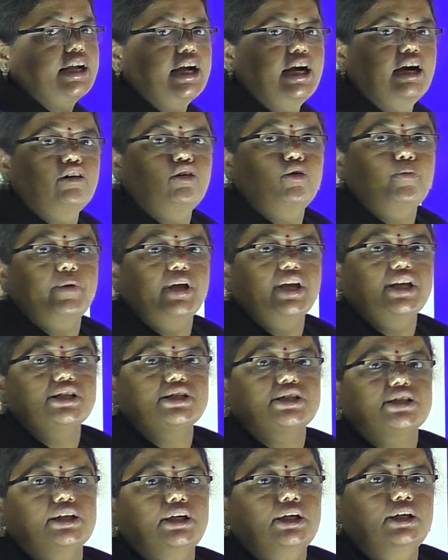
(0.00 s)
curve
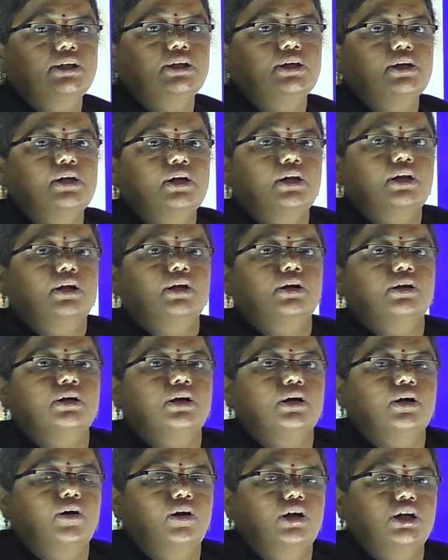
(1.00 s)
means,
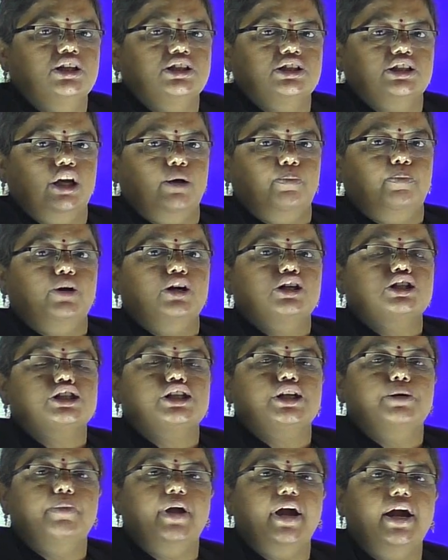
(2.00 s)
suppose
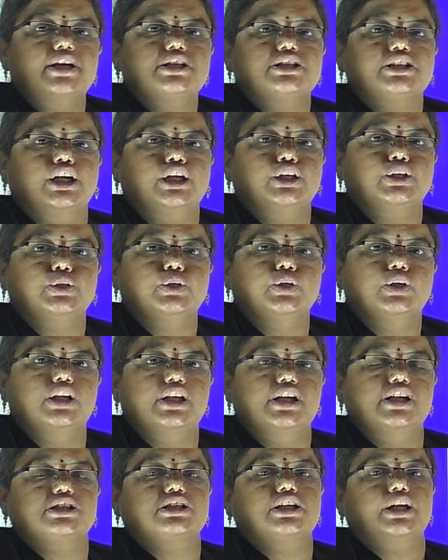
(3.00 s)
demand schedule
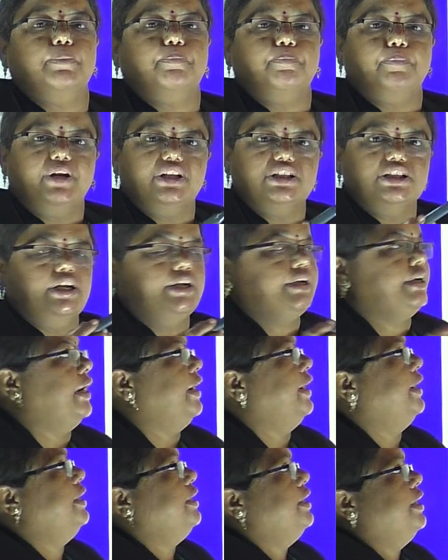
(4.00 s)
is
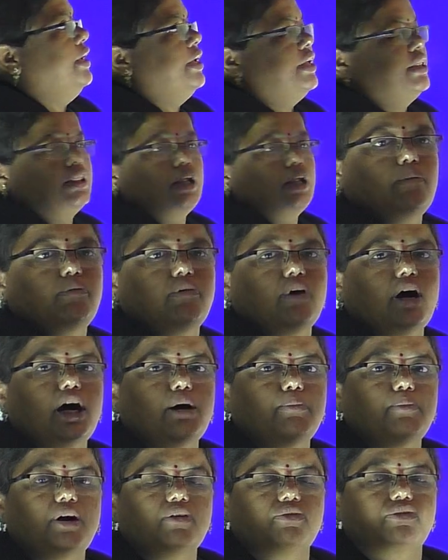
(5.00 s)
represented in
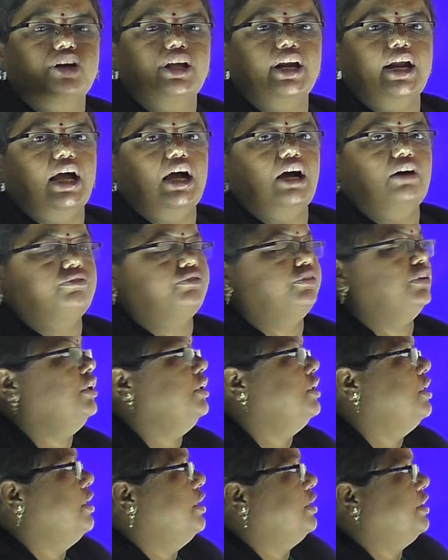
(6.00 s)
form of graph,
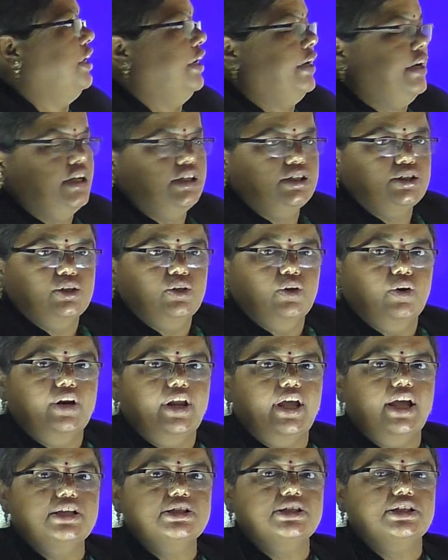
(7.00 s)
that is known
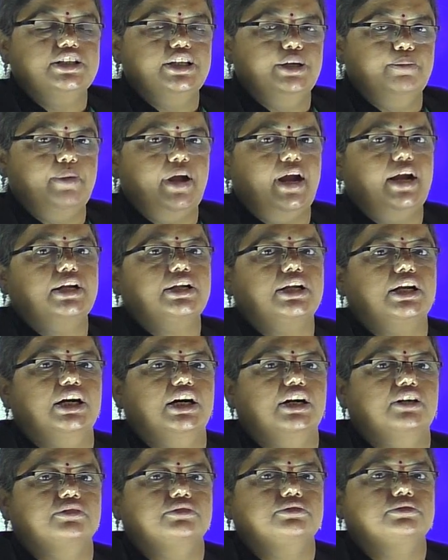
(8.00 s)
as demand
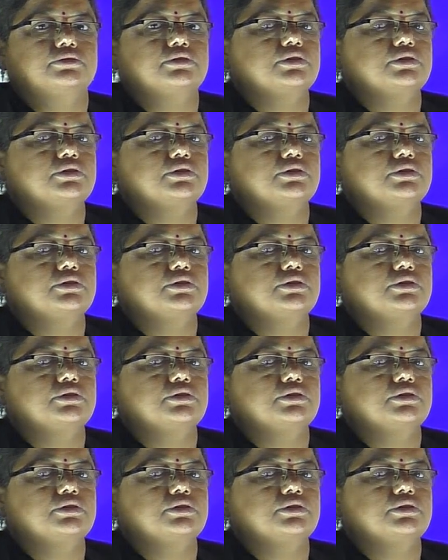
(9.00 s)
curve.